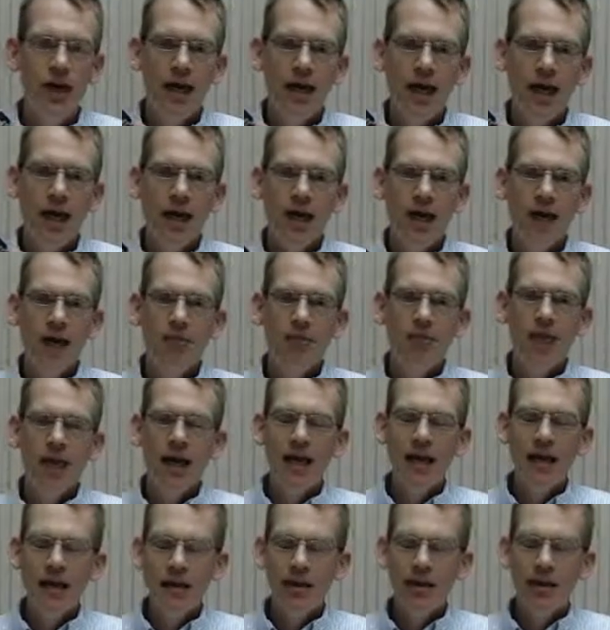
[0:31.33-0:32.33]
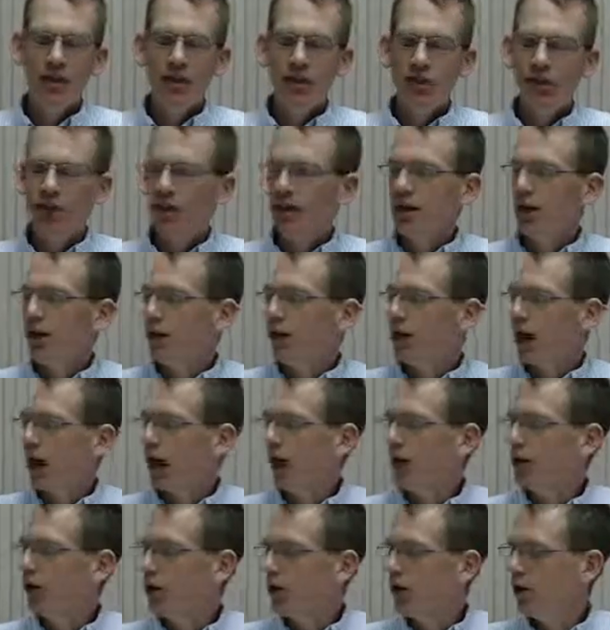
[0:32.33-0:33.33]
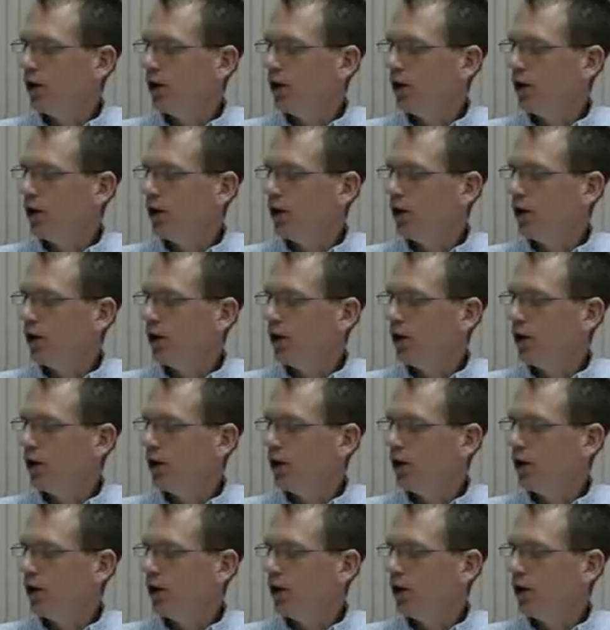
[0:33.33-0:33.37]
And I can just tell you that